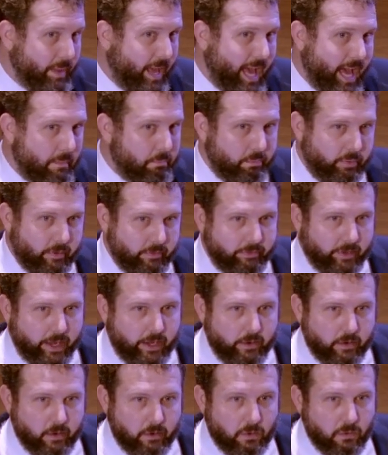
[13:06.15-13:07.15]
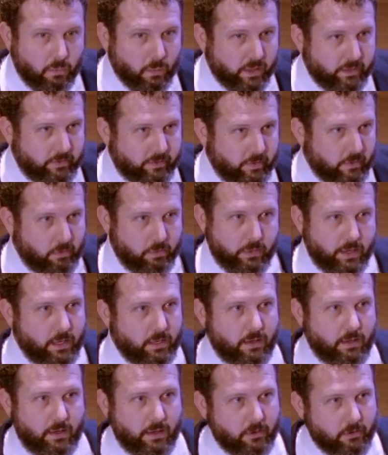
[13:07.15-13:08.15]
app provider who wants to create
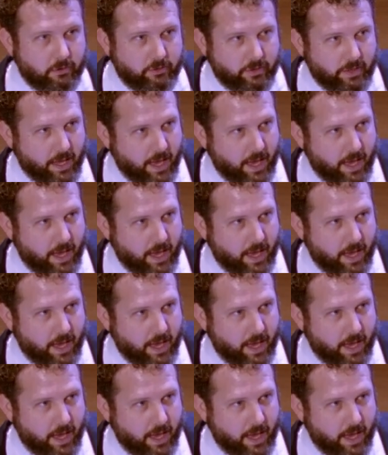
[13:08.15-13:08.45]
an energy